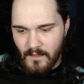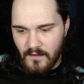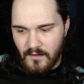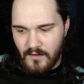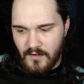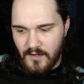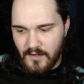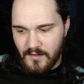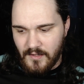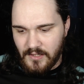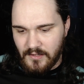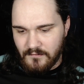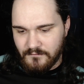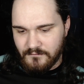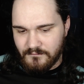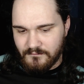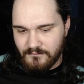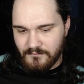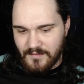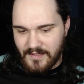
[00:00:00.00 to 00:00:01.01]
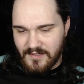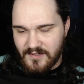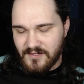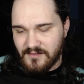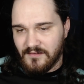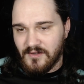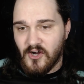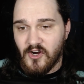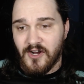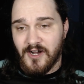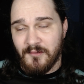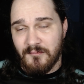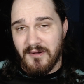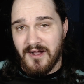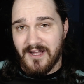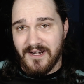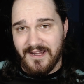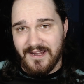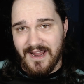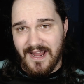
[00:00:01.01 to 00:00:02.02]
uh, like
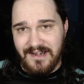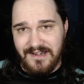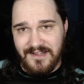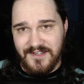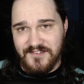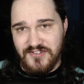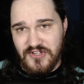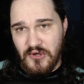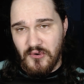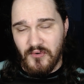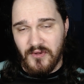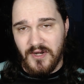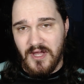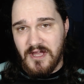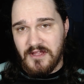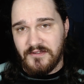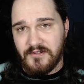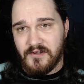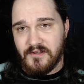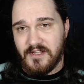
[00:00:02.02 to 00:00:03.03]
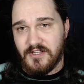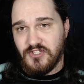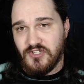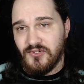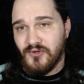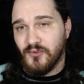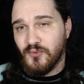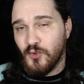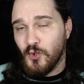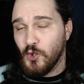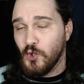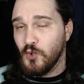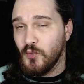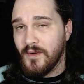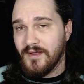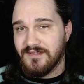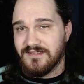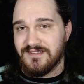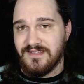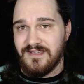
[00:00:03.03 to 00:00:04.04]
harmonic ideas going on there that you don't
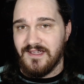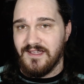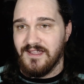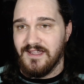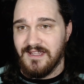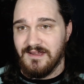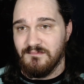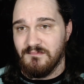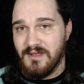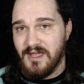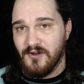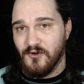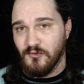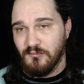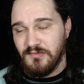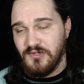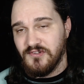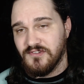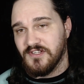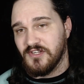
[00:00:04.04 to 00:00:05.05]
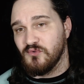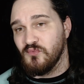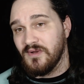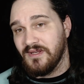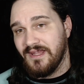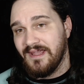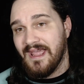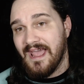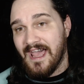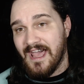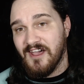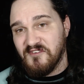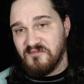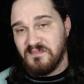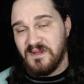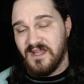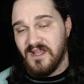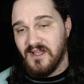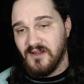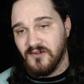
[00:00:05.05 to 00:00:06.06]
always see in metal music when they have
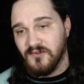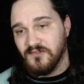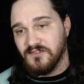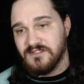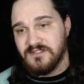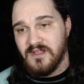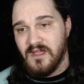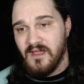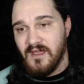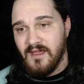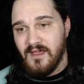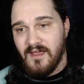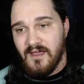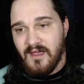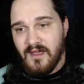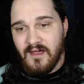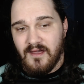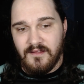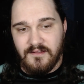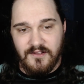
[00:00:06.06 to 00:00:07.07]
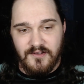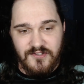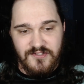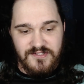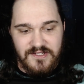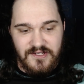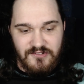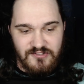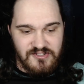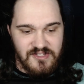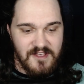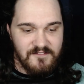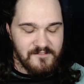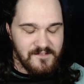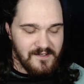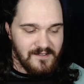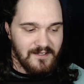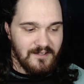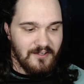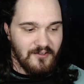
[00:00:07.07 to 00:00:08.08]
pianos. There's, there's
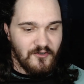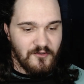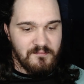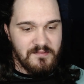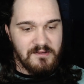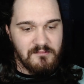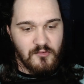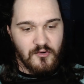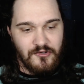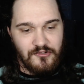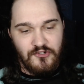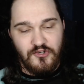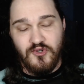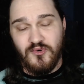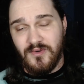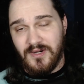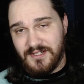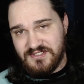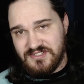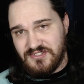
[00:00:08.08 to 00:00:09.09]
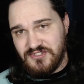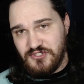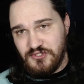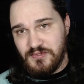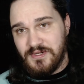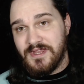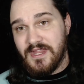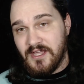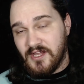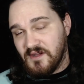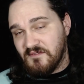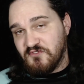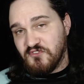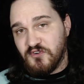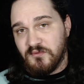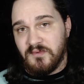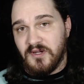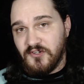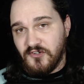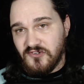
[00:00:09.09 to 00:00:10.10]
definitely a little bit more nuance to it that comes
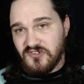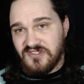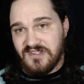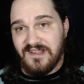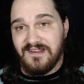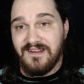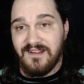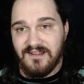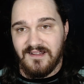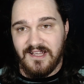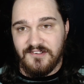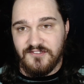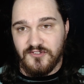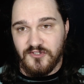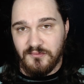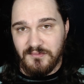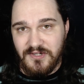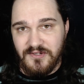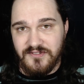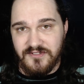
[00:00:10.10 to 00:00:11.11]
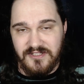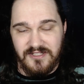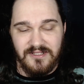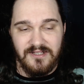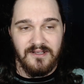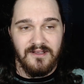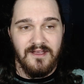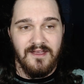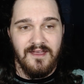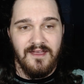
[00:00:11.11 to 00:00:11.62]
from understanding classical music.